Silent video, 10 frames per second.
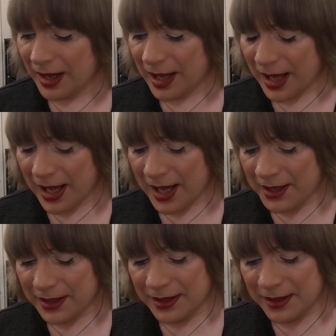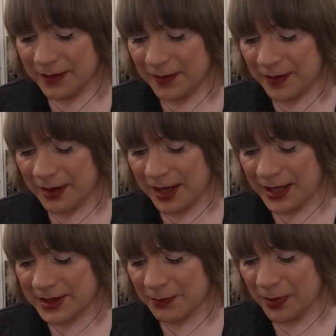And
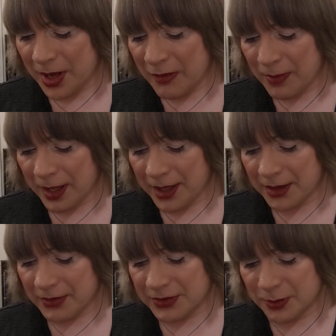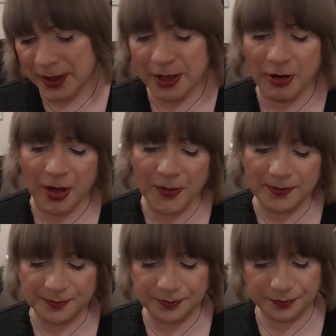it's a perfect blend of superhero,
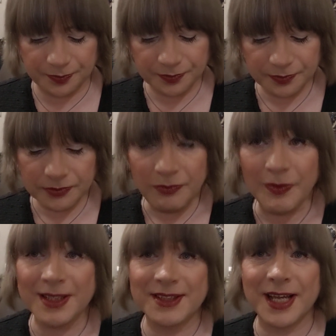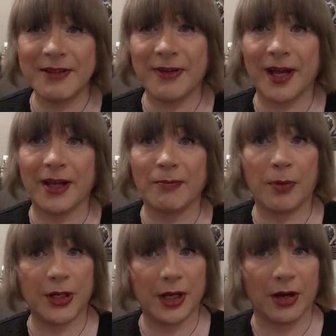sci-fi and
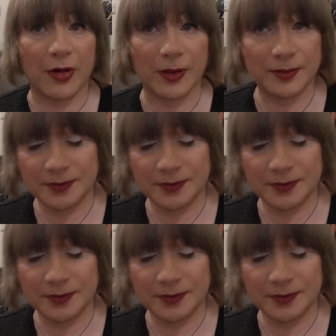body horror.